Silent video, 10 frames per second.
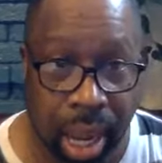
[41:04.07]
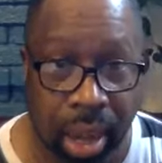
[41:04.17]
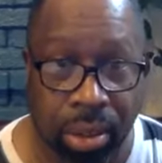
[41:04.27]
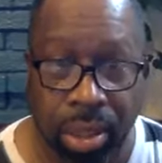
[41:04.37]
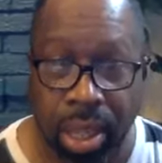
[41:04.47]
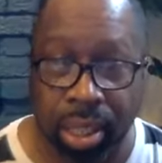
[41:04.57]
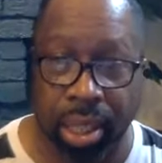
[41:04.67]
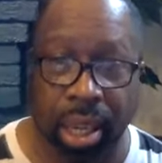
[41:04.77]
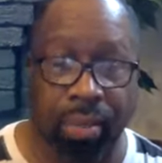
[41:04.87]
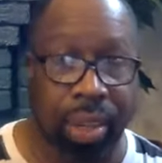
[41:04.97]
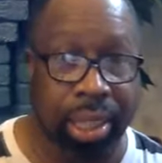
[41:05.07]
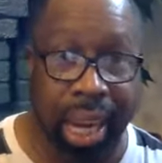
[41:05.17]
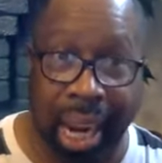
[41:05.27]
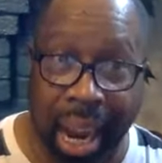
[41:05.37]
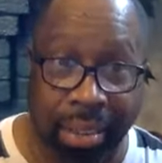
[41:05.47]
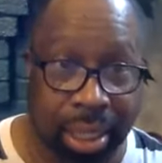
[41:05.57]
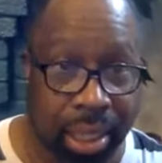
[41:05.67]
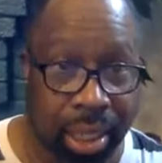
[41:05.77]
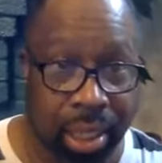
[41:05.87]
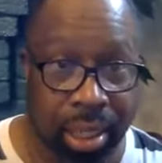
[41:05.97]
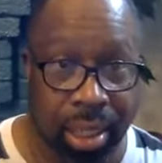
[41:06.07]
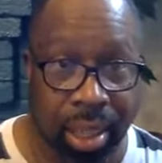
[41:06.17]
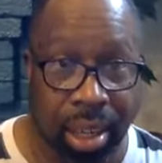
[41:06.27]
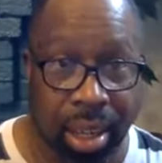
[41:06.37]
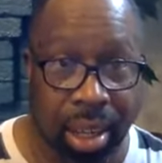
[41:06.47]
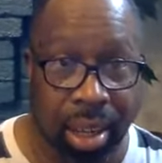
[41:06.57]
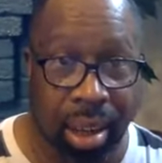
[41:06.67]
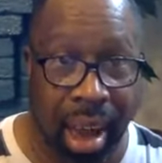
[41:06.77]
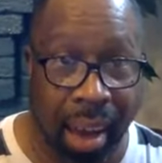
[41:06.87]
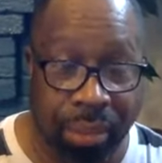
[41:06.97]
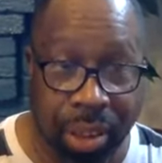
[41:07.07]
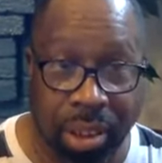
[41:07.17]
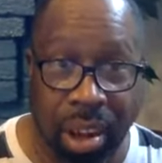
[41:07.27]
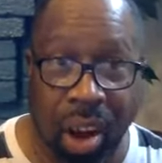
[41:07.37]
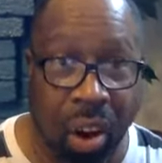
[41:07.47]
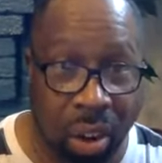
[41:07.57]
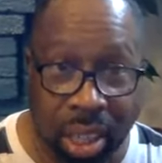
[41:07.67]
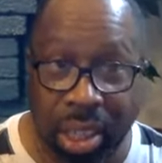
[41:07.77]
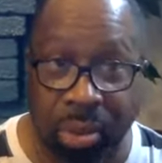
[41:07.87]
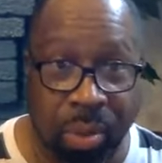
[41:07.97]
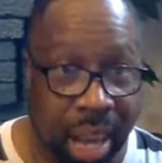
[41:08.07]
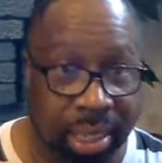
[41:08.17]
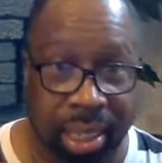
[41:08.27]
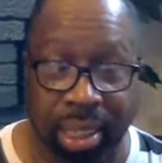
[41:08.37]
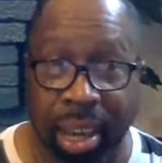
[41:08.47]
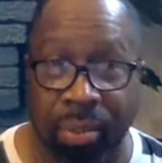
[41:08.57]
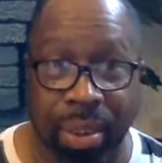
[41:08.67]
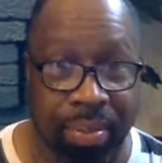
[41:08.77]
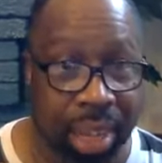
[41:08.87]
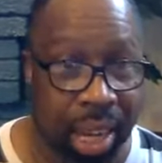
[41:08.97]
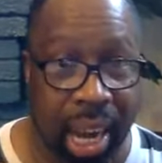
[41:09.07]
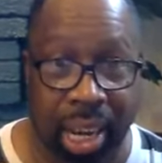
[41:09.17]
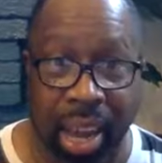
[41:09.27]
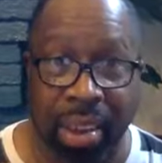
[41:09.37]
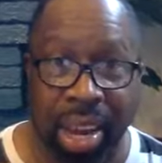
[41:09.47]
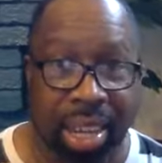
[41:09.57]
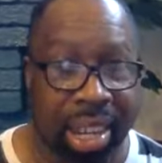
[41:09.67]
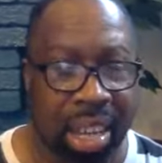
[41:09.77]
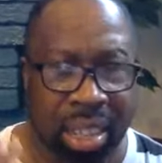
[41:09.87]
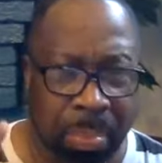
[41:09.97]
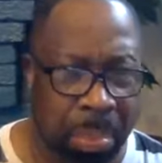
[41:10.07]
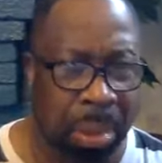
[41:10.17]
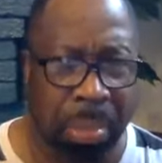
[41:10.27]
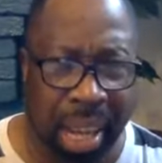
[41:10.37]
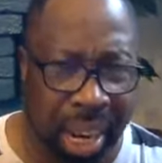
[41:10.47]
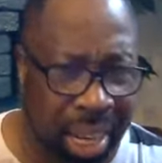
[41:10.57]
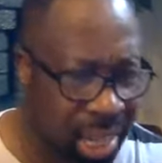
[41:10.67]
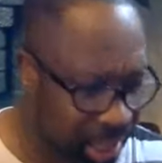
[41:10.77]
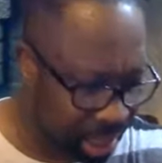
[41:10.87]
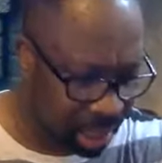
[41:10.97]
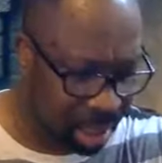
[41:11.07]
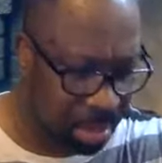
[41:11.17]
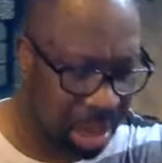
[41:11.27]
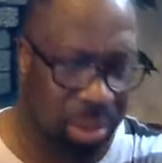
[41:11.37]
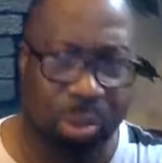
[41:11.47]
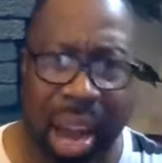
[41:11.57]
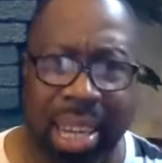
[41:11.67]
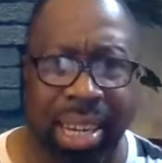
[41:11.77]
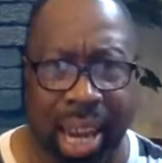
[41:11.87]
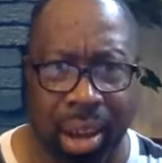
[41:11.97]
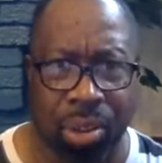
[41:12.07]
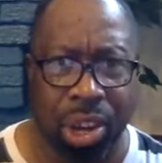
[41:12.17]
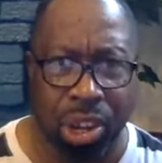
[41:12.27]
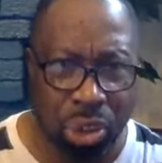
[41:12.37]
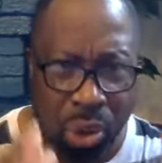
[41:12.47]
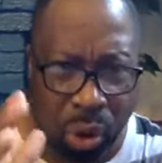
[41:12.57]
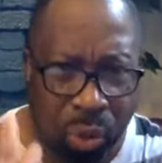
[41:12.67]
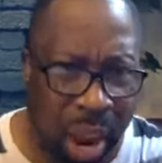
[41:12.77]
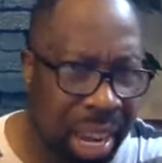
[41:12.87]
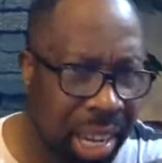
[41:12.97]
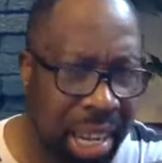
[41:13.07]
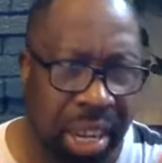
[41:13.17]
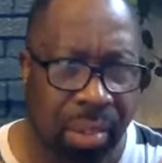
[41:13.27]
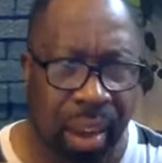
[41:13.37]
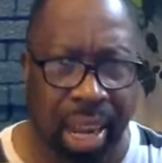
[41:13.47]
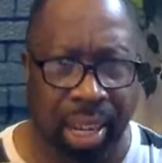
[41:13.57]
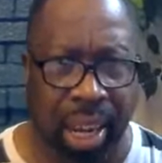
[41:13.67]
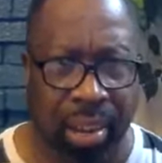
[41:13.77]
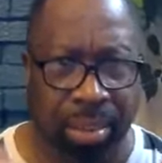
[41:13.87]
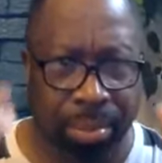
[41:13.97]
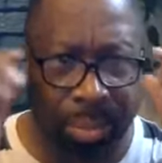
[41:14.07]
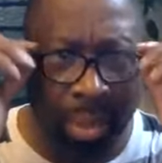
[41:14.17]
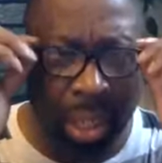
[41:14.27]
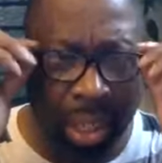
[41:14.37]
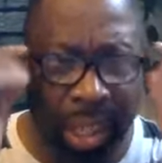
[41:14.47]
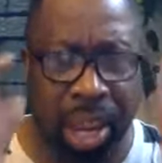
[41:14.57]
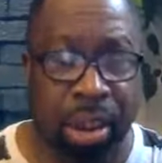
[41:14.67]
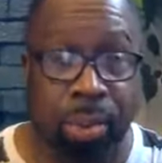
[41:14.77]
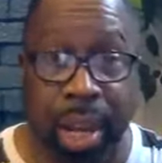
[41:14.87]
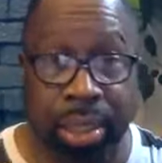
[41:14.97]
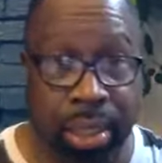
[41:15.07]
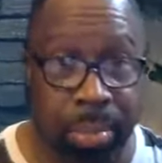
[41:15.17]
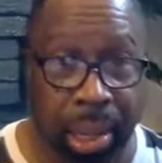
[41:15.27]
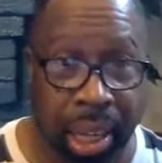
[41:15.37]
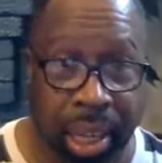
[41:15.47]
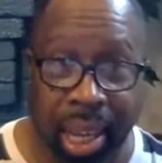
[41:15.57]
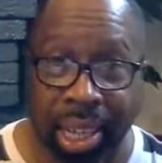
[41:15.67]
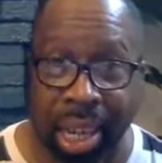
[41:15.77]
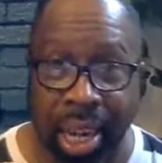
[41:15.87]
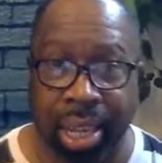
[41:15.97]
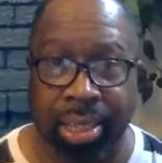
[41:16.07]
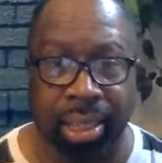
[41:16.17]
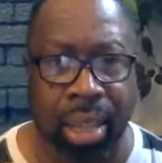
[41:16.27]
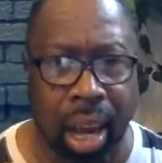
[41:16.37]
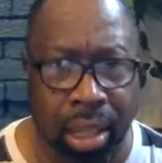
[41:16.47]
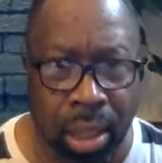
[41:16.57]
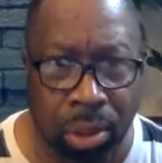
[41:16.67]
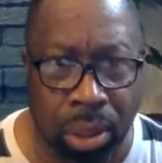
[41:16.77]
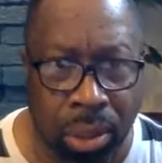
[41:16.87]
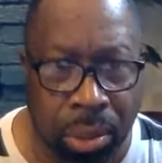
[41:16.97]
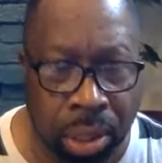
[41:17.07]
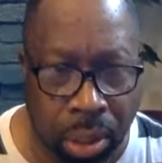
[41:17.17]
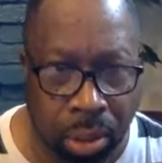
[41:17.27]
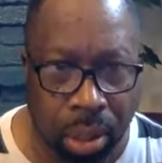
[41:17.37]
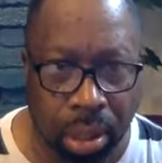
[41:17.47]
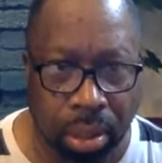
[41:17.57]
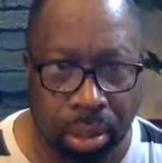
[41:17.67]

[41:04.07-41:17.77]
down to give us clarity after all of the wrestling that we've done our life. There's some people that are listening to me right now. You are right here, right now. They're wrestled a man. God has knocked on your door.